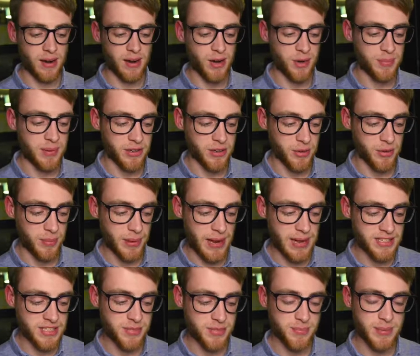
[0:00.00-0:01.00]
opening up a
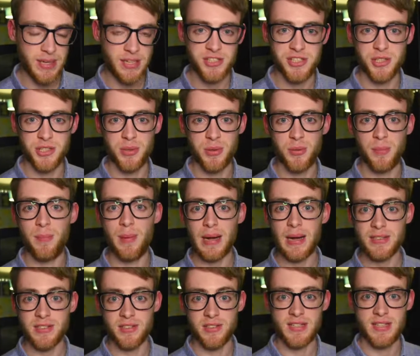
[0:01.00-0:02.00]
Speed Duel
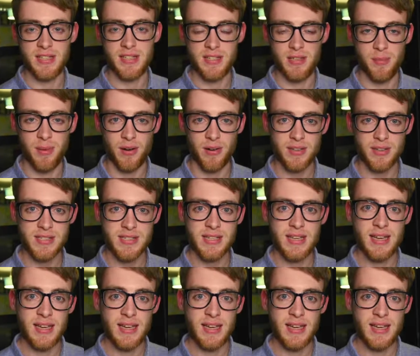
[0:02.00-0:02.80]
Battle City box,